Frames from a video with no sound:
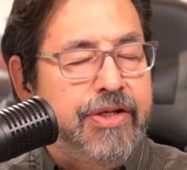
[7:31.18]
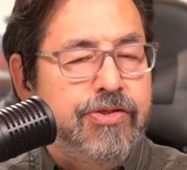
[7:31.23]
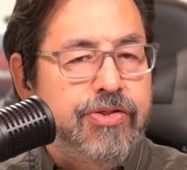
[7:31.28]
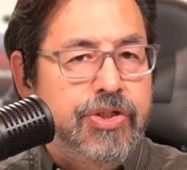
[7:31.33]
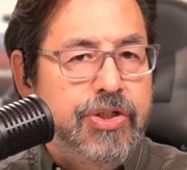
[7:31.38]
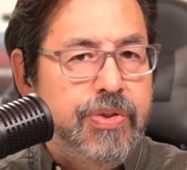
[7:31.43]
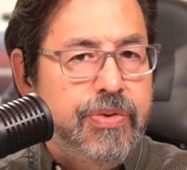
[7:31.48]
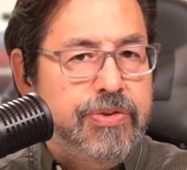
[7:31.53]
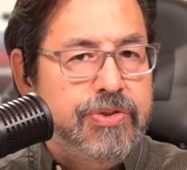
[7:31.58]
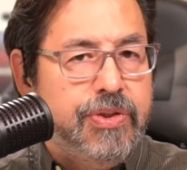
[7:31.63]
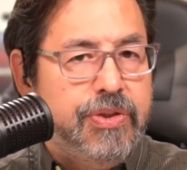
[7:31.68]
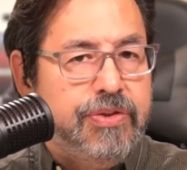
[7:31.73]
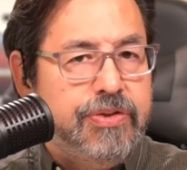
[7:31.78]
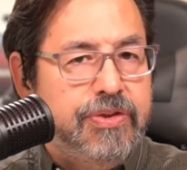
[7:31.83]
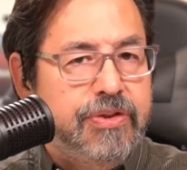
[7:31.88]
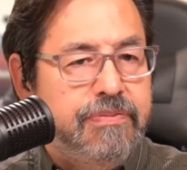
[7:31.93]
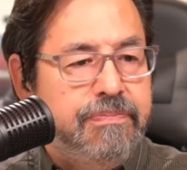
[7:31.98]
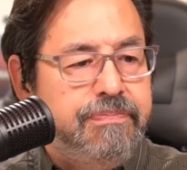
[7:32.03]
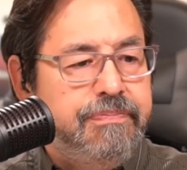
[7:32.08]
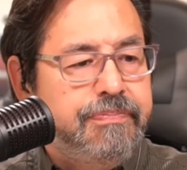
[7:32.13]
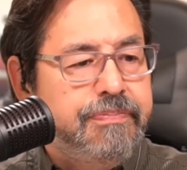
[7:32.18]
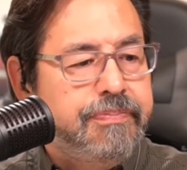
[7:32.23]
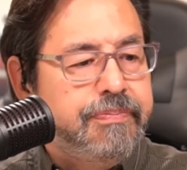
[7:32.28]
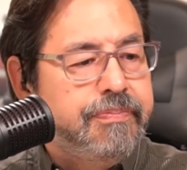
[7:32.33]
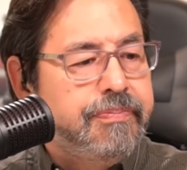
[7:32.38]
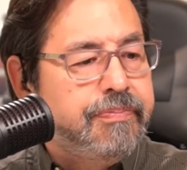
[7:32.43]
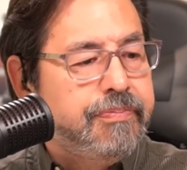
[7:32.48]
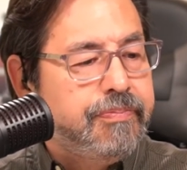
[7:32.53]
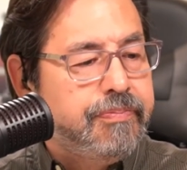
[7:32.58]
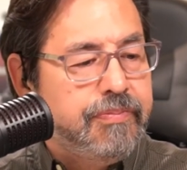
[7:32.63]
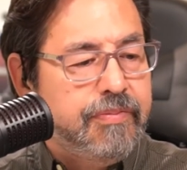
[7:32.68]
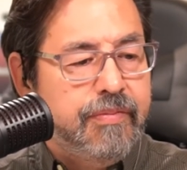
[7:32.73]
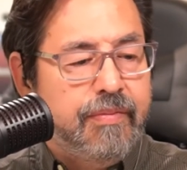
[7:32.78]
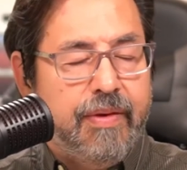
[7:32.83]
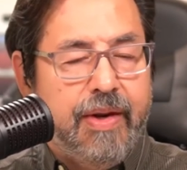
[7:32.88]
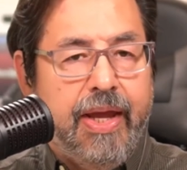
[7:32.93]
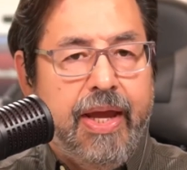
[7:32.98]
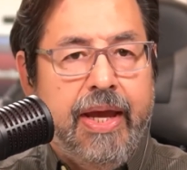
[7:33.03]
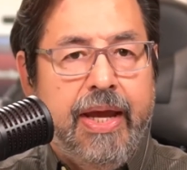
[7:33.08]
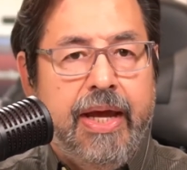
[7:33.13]
users.
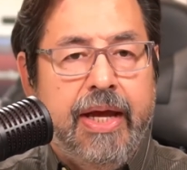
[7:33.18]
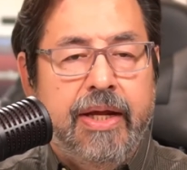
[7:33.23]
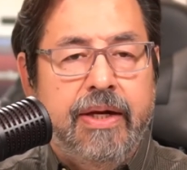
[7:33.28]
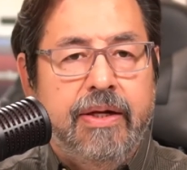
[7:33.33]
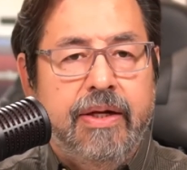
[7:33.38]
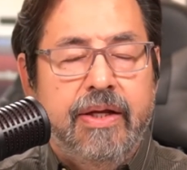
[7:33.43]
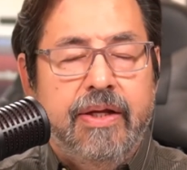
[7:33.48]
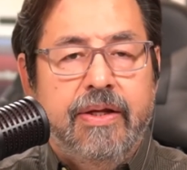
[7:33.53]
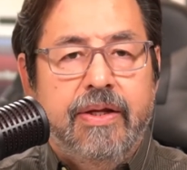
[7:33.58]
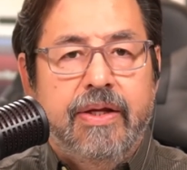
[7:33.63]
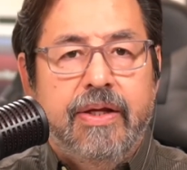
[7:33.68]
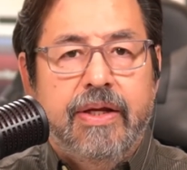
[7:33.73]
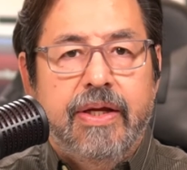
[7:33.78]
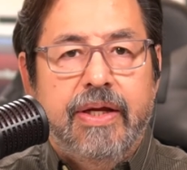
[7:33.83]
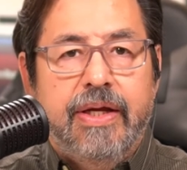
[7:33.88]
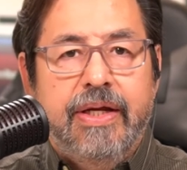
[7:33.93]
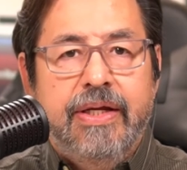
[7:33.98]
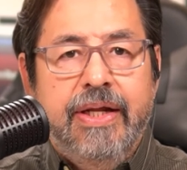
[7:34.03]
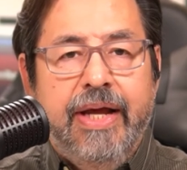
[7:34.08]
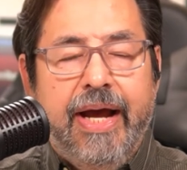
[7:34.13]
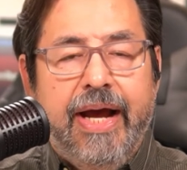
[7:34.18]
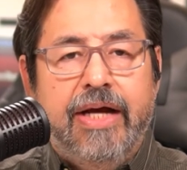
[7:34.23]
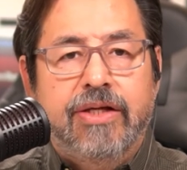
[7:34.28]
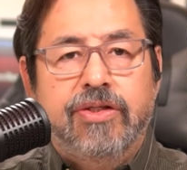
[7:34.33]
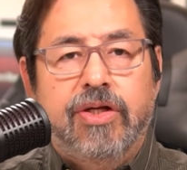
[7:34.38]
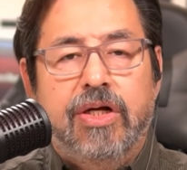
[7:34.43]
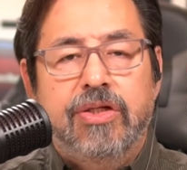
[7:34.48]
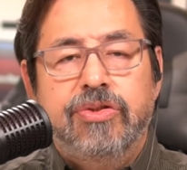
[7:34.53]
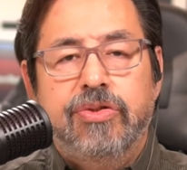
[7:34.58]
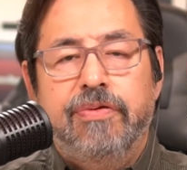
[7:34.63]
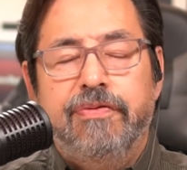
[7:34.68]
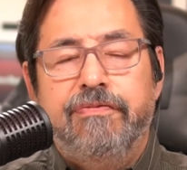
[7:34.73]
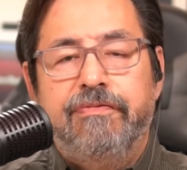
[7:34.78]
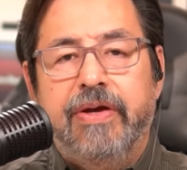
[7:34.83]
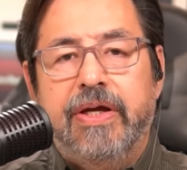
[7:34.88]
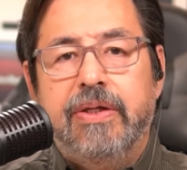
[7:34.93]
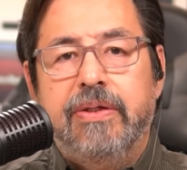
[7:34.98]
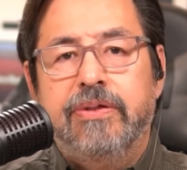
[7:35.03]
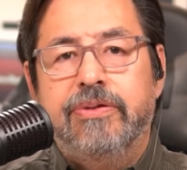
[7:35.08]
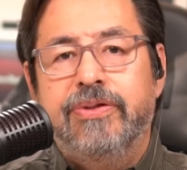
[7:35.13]
And it has also
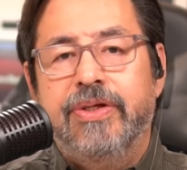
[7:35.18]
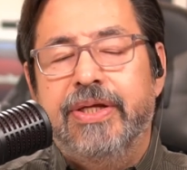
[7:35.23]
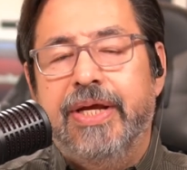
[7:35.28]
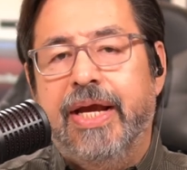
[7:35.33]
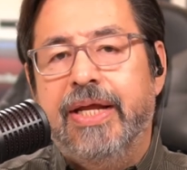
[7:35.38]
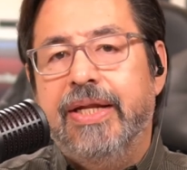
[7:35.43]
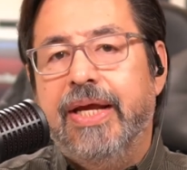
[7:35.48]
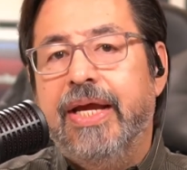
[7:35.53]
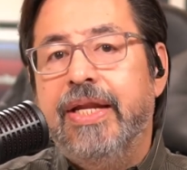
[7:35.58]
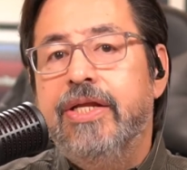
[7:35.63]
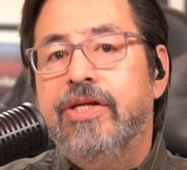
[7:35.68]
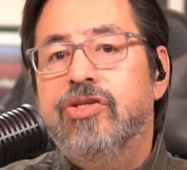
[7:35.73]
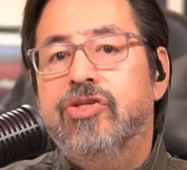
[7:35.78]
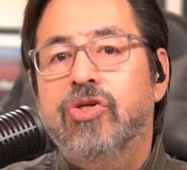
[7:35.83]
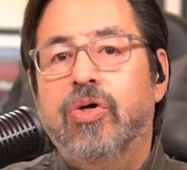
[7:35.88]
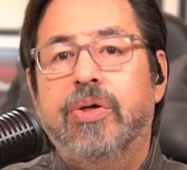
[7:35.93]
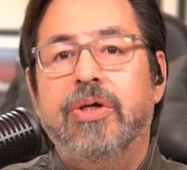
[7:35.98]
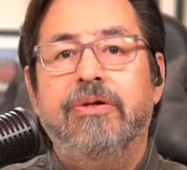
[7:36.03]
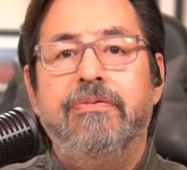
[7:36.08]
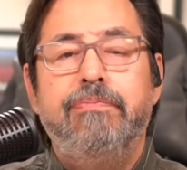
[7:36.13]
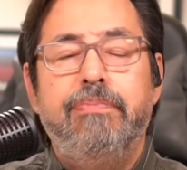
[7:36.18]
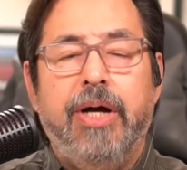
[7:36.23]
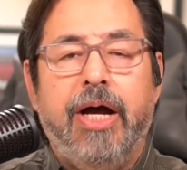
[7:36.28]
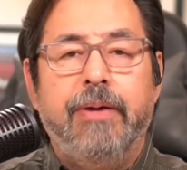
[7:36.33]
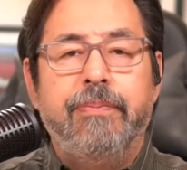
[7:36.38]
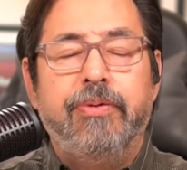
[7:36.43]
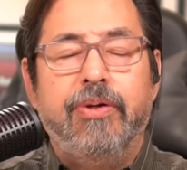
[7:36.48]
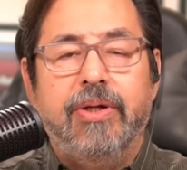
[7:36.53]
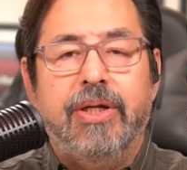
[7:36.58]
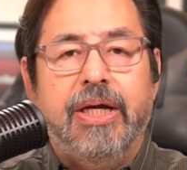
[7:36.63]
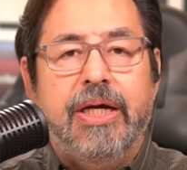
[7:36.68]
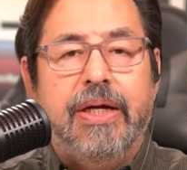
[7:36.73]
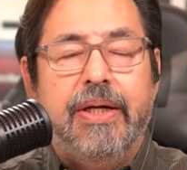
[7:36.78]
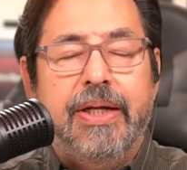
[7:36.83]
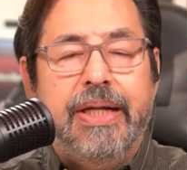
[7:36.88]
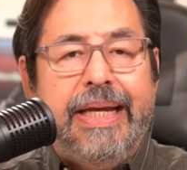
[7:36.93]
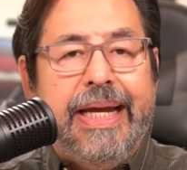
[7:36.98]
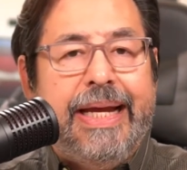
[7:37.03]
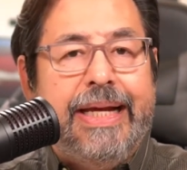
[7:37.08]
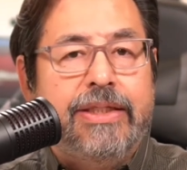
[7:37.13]
failed to gain any sort of
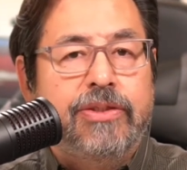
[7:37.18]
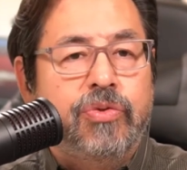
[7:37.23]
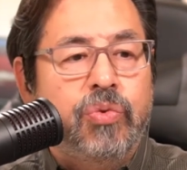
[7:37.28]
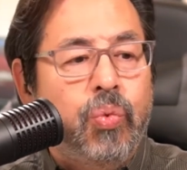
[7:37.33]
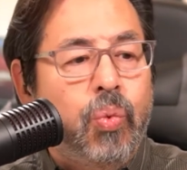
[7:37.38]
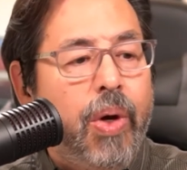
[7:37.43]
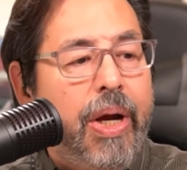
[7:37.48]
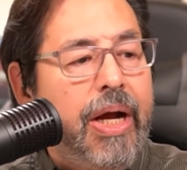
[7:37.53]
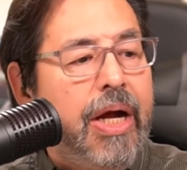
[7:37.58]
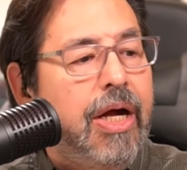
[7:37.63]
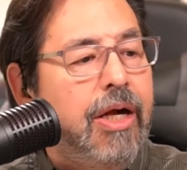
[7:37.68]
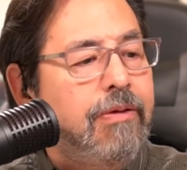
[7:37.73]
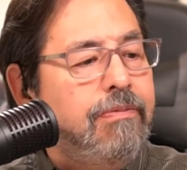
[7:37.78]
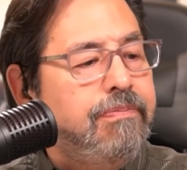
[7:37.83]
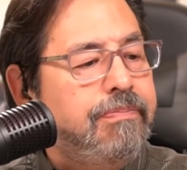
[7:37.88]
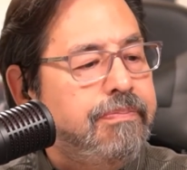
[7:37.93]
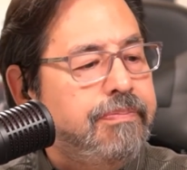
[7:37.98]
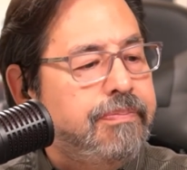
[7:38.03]
popularity as well.